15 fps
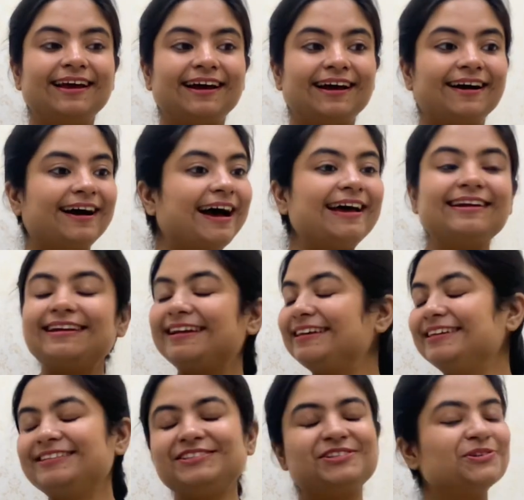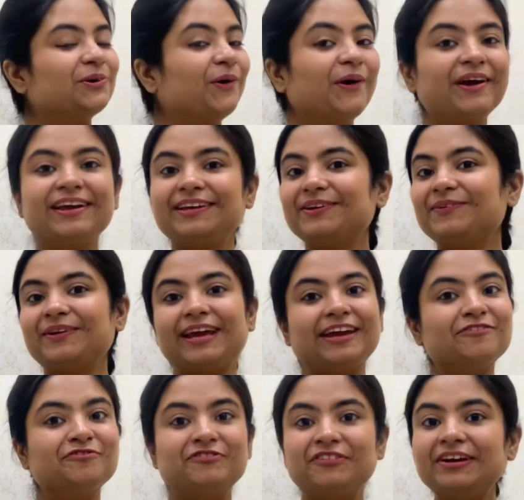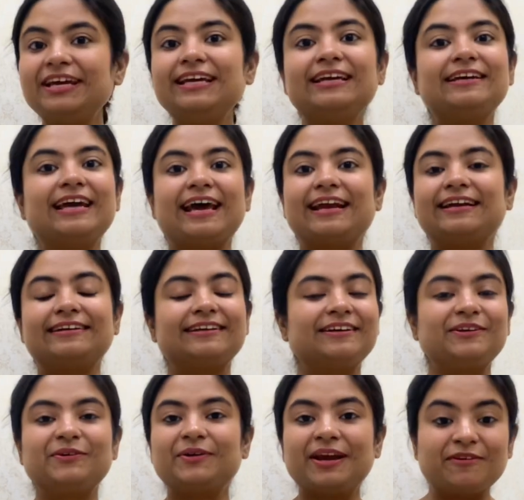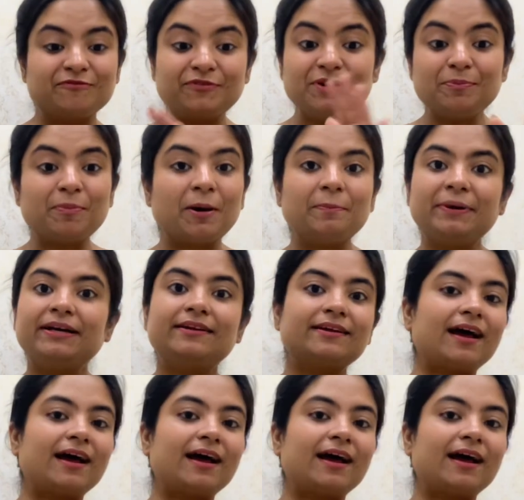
I really enjoy your every character, your every puppet.